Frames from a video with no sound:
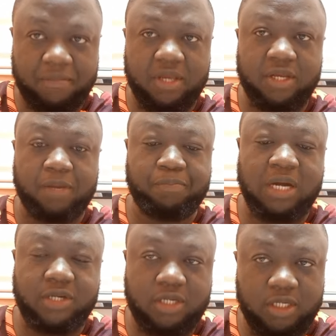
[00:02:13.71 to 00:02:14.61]
media
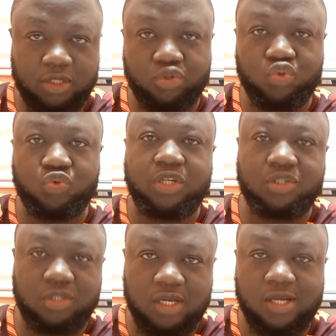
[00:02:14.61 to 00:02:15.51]
partaken to
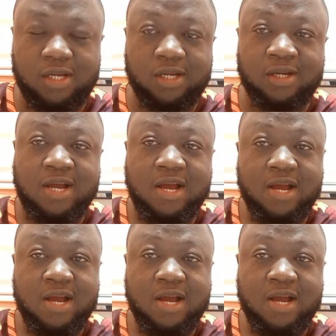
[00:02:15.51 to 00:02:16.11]
this girl